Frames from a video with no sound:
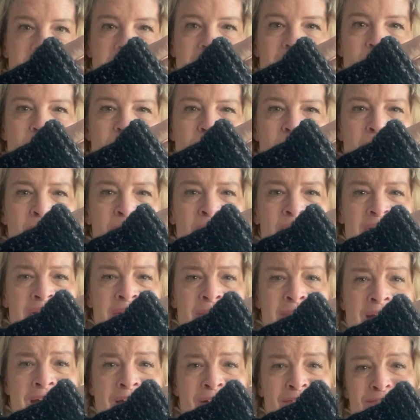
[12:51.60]
with pulling
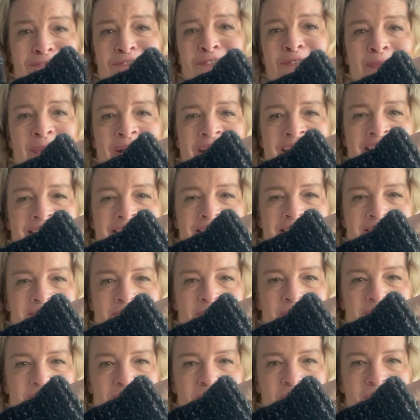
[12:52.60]
them out for my
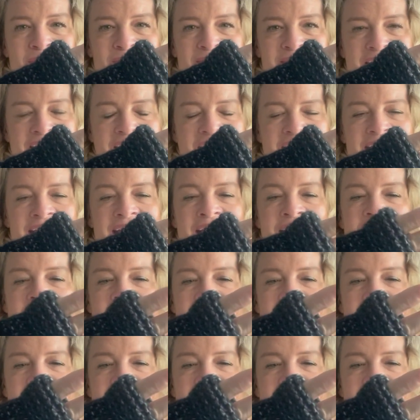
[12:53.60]
husband's birthday,